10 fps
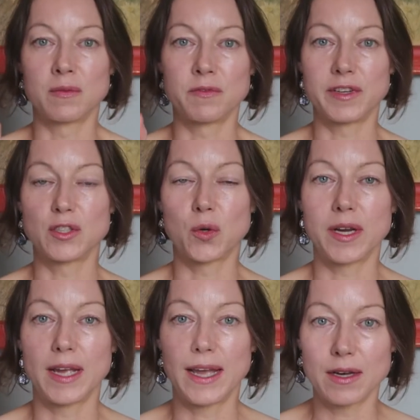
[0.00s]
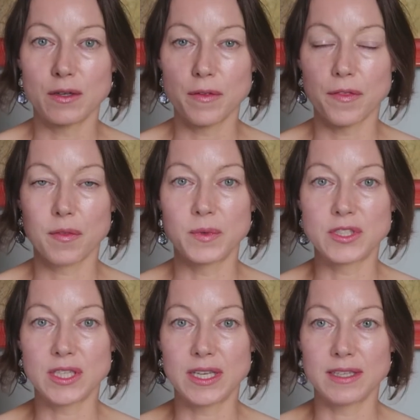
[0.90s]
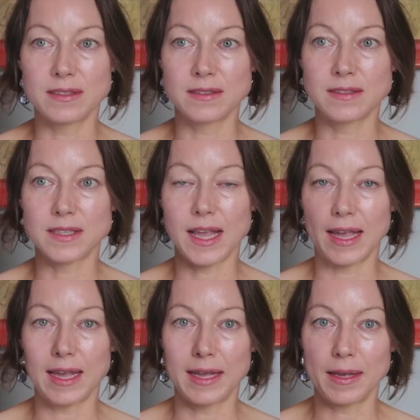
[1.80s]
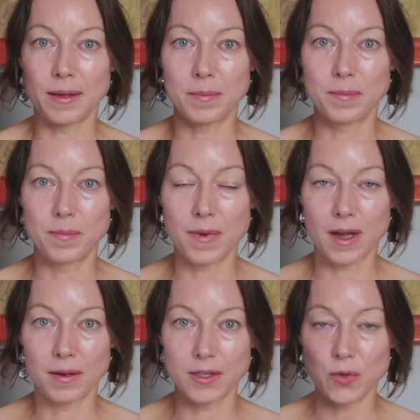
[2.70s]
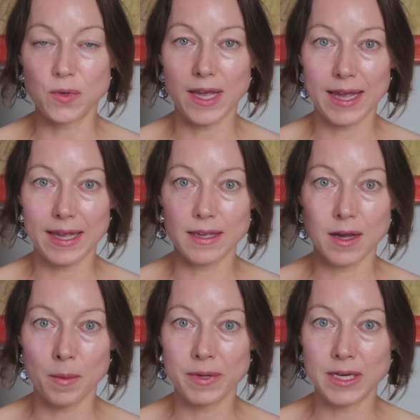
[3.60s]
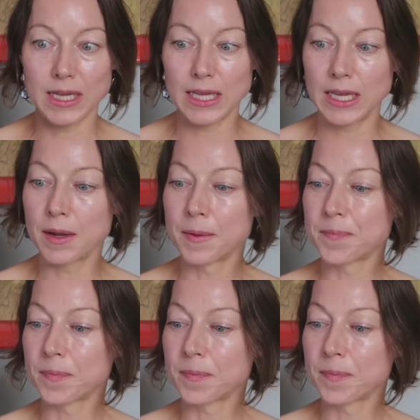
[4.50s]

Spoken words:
from Victoria Health, which is a UK company.